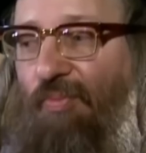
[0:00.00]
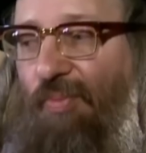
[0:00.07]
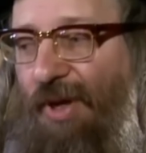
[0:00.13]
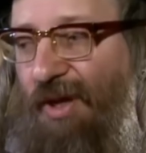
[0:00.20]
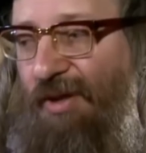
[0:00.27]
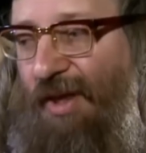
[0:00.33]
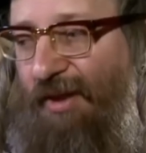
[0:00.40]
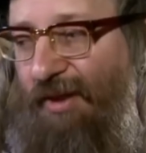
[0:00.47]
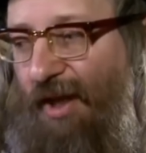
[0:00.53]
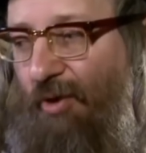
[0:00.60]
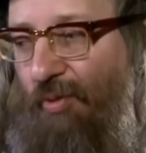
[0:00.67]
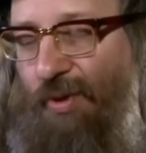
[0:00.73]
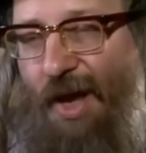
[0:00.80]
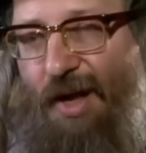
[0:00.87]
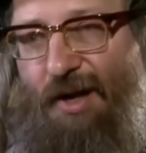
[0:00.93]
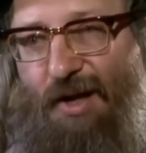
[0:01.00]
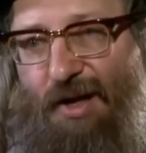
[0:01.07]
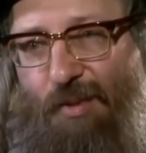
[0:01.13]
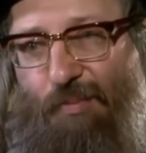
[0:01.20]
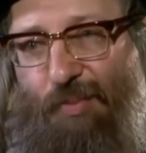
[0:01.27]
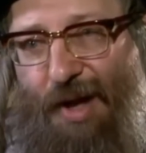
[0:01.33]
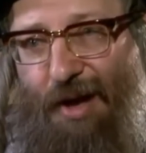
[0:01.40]
being that they created
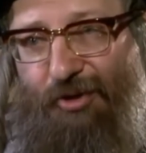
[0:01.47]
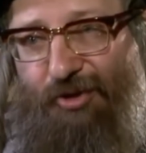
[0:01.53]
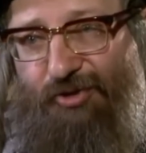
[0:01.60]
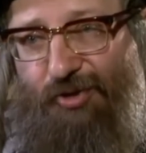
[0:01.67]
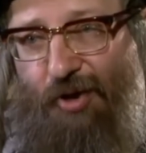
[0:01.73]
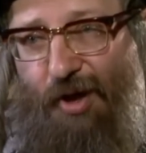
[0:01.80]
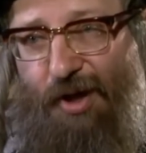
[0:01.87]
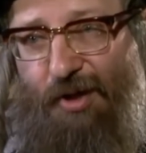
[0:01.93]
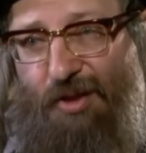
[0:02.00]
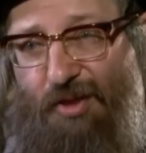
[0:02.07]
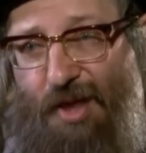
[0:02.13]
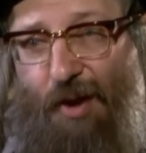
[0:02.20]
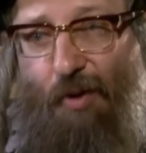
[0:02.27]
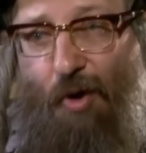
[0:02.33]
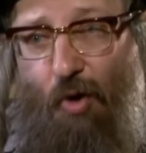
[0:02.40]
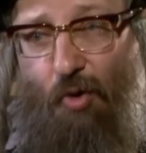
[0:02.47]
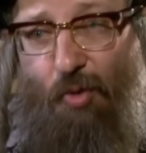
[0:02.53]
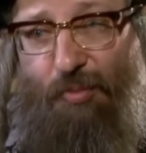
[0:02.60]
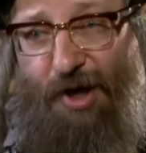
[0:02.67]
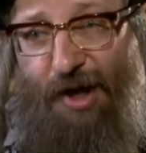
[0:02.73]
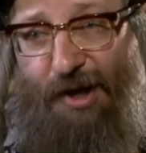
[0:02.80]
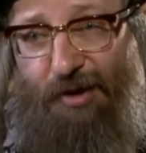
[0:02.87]
in Palestine, their
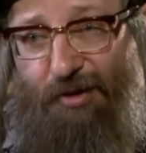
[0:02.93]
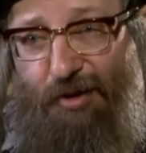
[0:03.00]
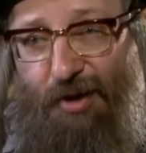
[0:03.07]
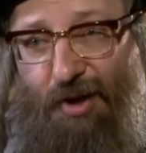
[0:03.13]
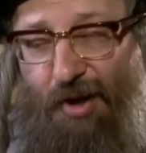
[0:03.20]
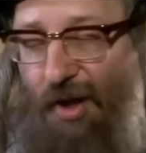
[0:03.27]
homeland,